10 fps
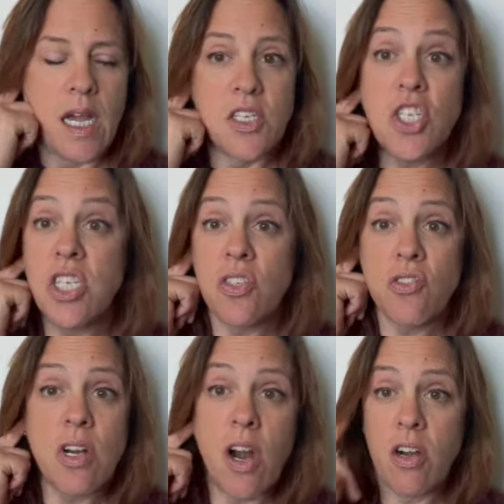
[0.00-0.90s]

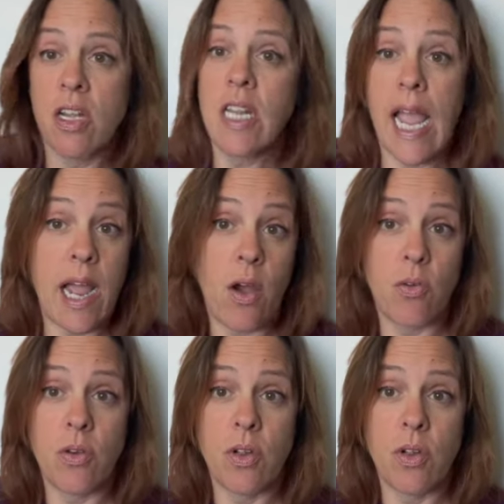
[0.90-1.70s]
Children aren't allowed.